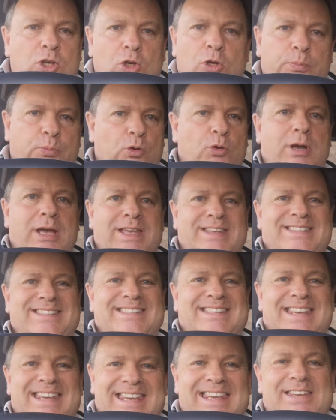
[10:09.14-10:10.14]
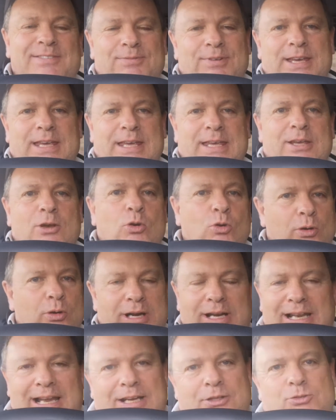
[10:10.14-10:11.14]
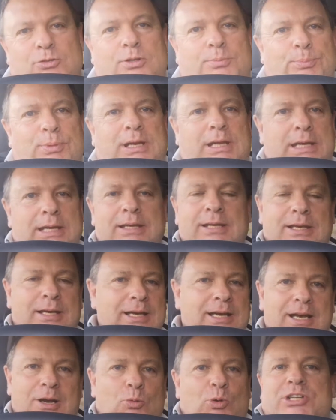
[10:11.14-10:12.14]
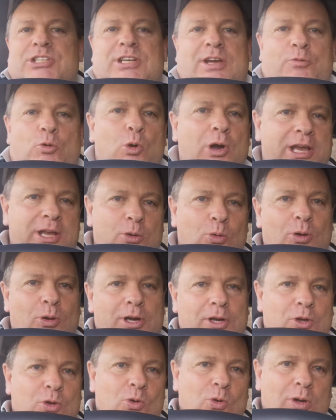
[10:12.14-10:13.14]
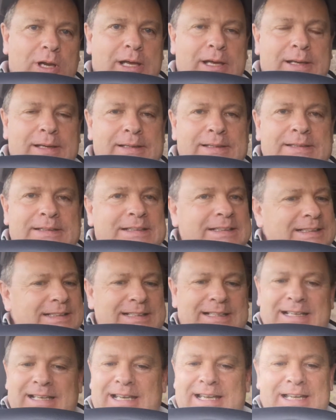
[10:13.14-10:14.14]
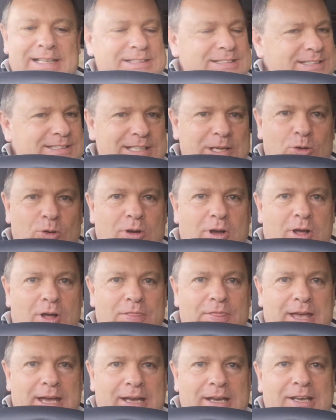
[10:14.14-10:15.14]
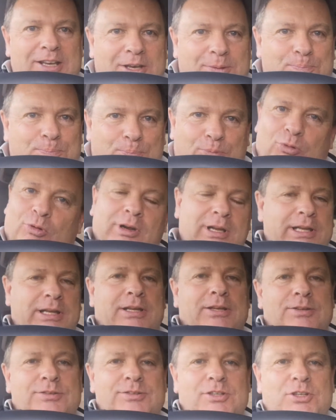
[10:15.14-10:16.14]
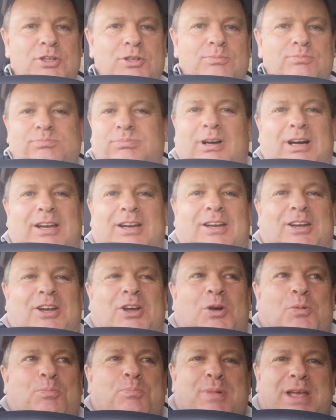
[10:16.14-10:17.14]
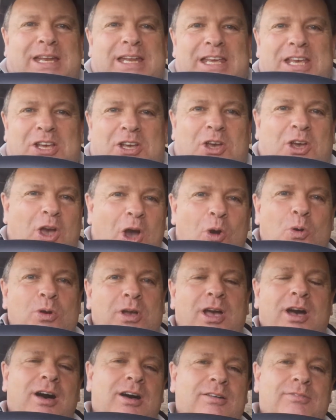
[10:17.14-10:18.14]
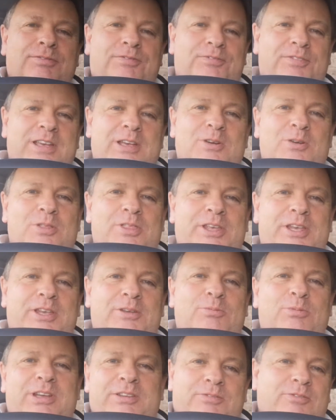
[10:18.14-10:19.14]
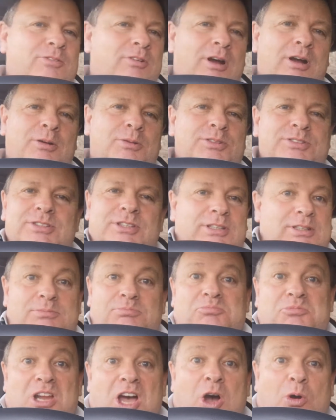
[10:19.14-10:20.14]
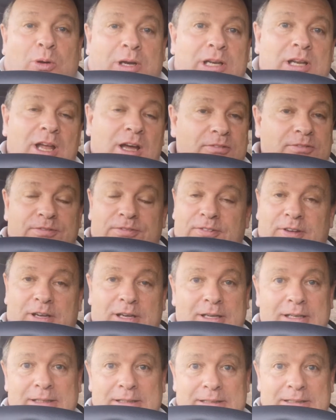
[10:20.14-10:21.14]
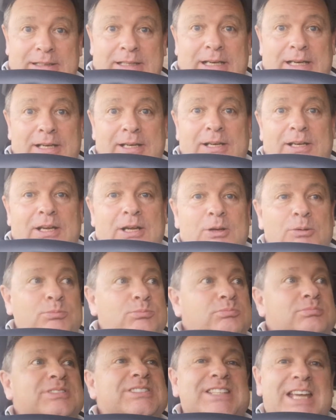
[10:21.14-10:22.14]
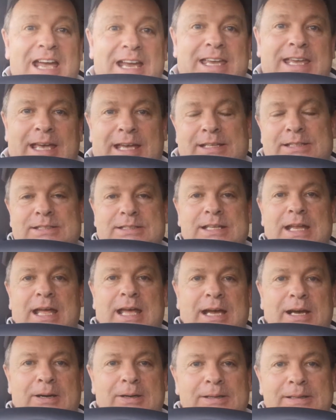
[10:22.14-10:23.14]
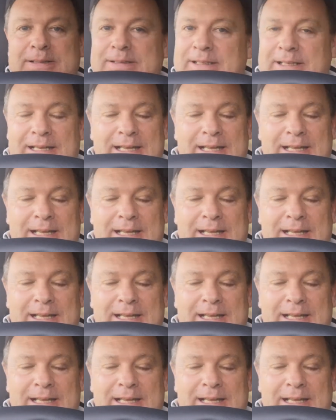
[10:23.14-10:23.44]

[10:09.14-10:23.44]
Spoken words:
Cooper S EV, or electric Mini, whichever way you want to call it. It's still got that brilliant, I don't know, mini go-kart feel that we've grown to know and love for, I don't know, decades now.